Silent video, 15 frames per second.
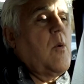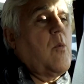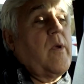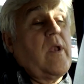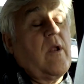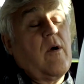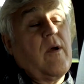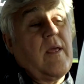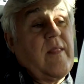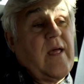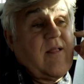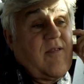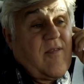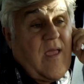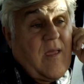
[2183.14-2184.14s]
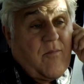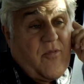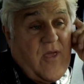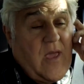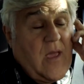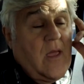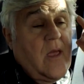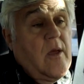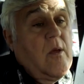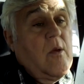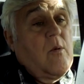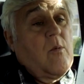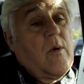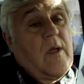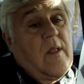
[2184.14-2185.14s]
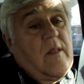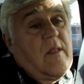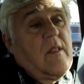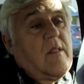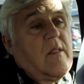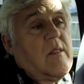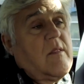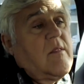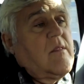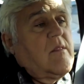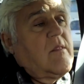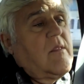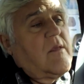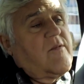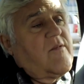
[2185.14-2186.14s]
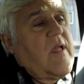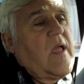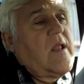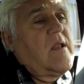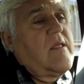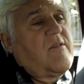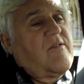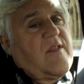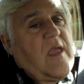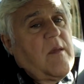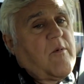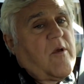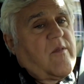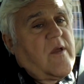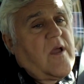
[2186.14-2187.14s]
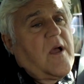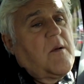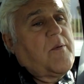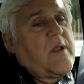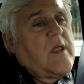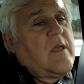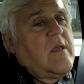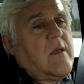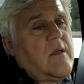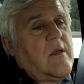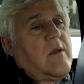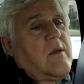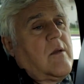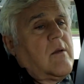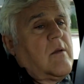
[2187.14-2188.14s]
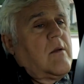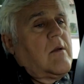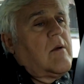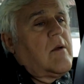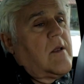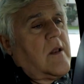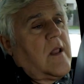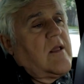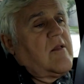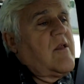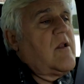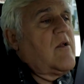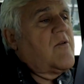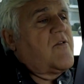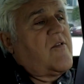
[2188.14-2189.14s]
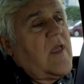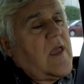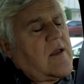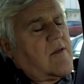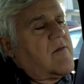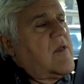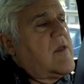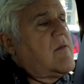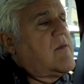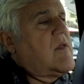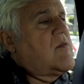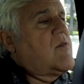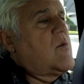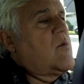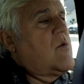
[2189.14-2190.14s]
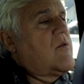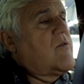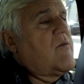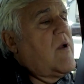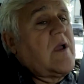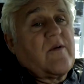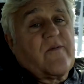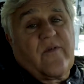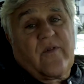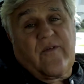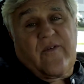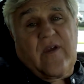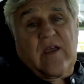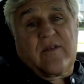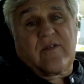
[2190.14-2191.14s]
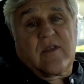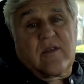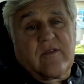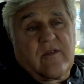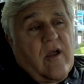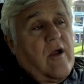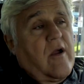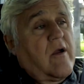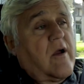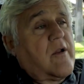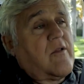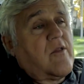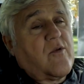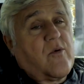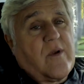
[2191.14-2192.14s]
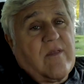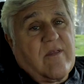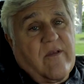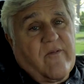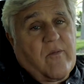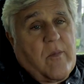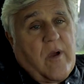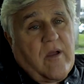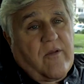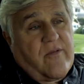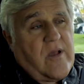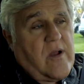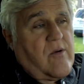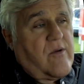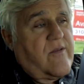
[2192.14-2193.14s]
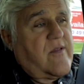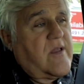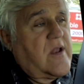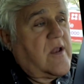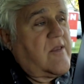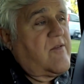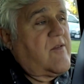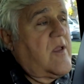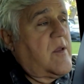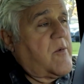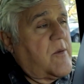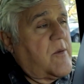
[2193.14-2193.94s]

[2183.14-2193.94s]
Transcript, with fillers: Well, you know, in that same thing, when Stanley Steamer, the company, in nineteen oh six, they set the world's record for the fastest car, one hundred twenty-seven miles an hour, Stanley Steamer.